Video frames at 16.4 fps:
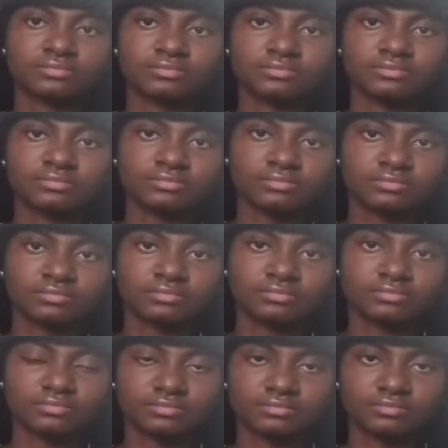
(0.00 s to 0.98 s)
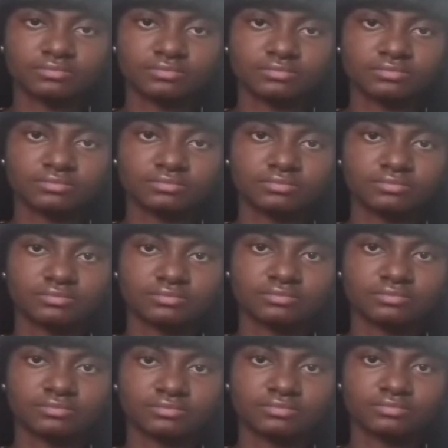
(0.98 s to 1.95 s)

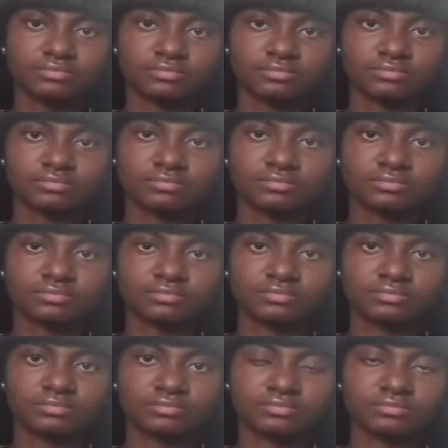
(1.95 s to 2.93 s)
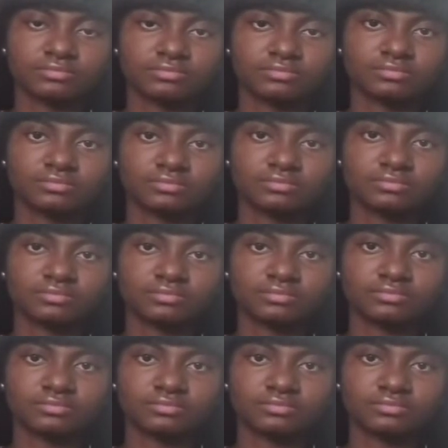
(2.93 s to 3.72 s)
This person isn't speaking.